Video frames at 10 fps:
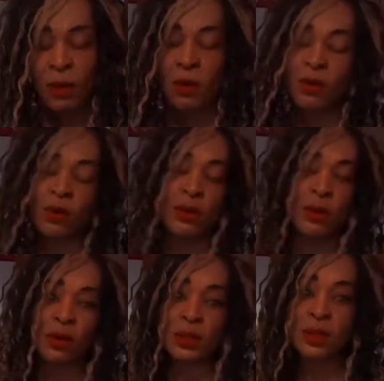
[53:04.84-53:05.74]
Oh,
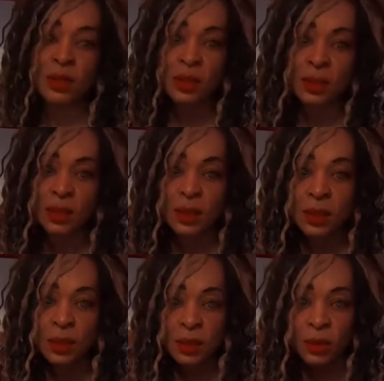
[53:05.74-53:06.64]
God.
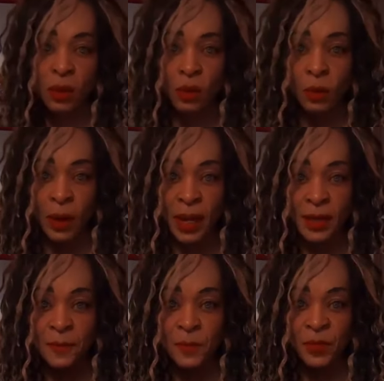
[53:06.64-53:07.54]
No
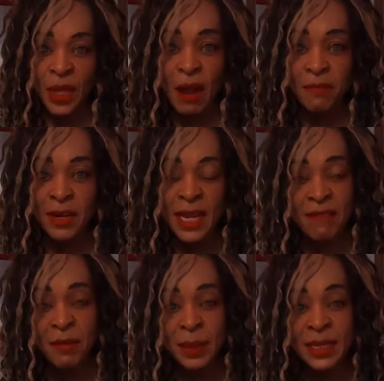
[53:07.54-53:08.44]
way. Alfred,
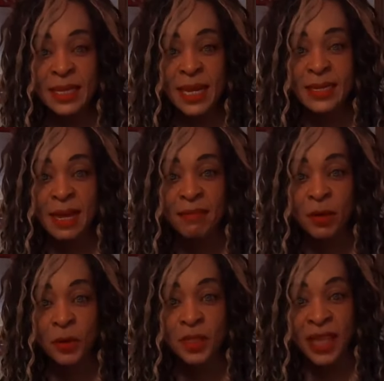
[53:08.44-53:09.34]
everybody says have a
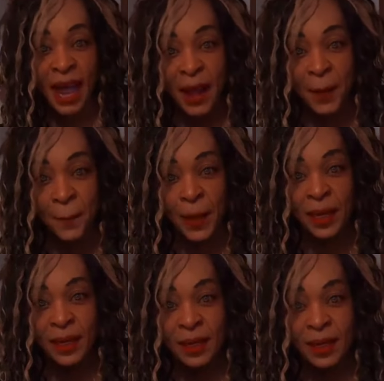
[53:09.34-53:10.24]
good time.
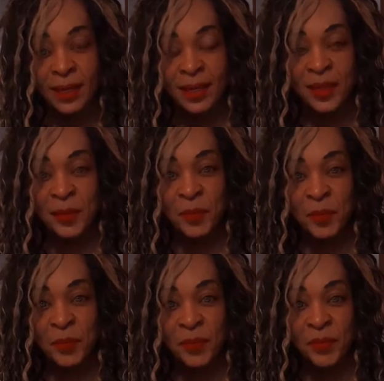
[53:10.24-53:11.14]

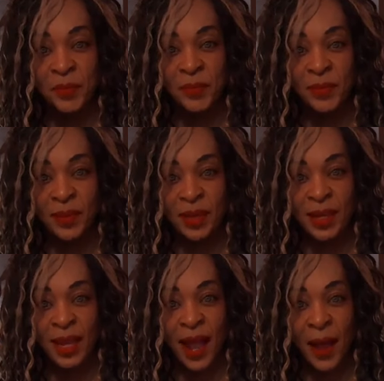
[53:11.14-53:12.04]
Thank you.
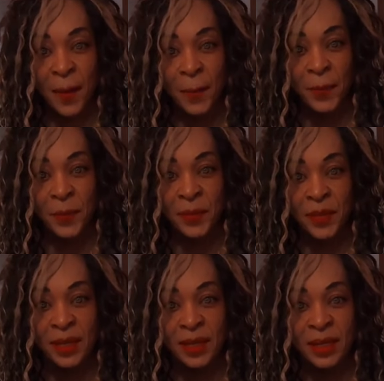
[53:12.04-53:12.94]
Yeah.
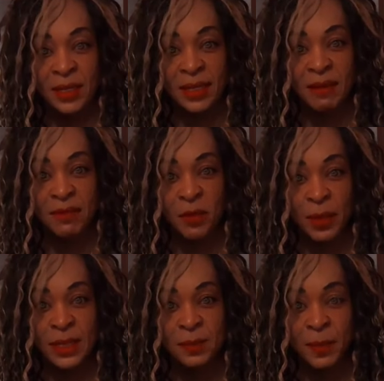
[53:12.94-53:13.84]
They save so
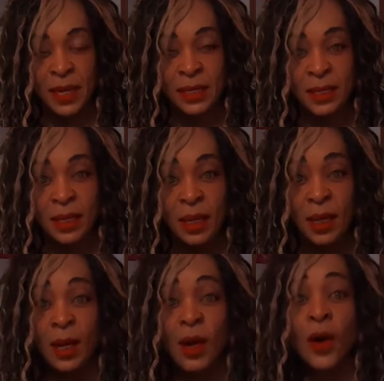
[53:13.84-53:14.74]
much space.
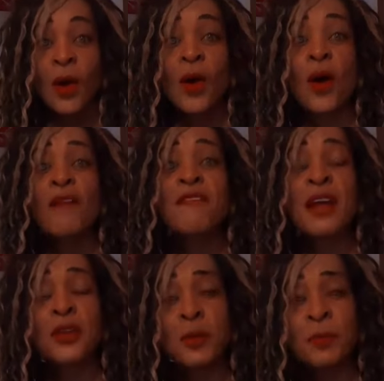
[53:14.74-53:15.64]
Oh,
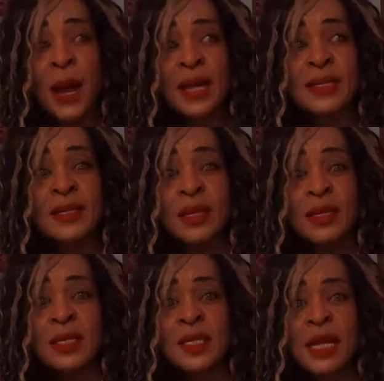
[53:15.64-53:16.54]
vacuum bags
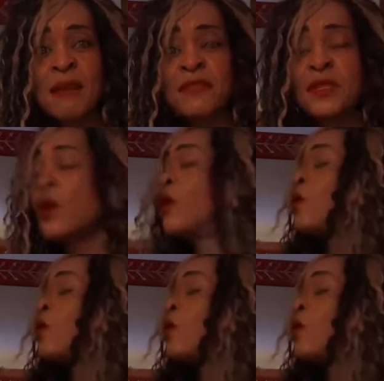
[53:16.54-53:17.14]
saves.